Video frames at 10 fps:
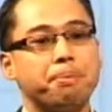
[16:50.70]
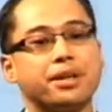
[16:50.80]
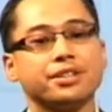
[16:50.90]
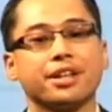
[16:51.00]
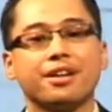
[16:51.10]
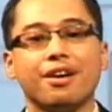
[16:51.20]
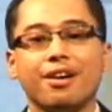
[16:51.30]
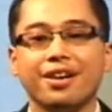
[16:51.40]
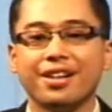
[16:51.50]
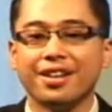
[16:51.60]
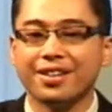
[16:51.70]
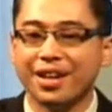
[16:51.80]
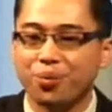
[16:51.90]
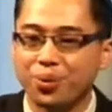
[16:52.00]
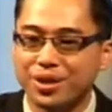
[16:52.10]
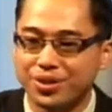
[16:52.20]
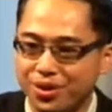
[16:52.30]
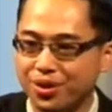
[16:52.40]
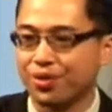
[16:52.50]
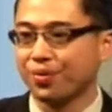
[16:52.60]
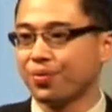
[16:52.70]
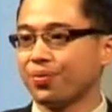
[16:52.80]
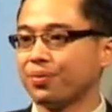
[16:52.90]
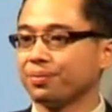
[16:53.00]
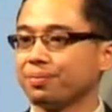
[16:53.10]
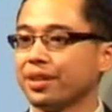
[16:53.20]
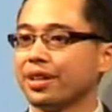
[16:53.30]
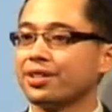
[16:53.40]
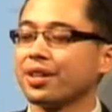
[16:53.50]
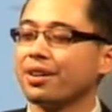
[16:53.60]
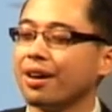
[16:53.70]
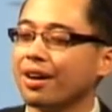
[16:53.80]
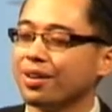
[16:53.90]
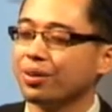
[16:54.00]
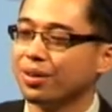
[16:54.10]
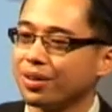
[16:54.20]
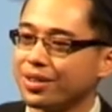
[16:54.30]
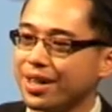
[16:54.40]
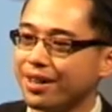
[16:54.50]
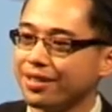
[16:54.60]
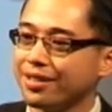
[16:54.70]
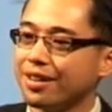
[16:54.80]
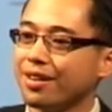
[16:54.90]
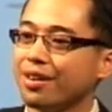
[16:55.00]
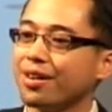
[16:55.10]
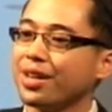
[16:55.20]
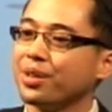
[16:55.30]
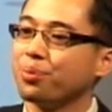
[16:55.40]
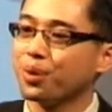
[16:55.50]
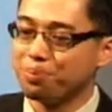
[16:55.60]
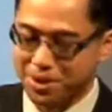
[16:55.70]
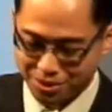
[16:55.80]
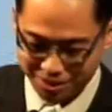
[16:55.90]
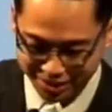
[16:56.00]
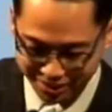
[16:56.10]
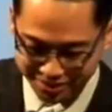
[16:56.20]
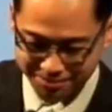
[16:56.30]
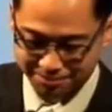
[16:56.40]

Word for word: because the God that we serve is a God who looks at our inward beauty.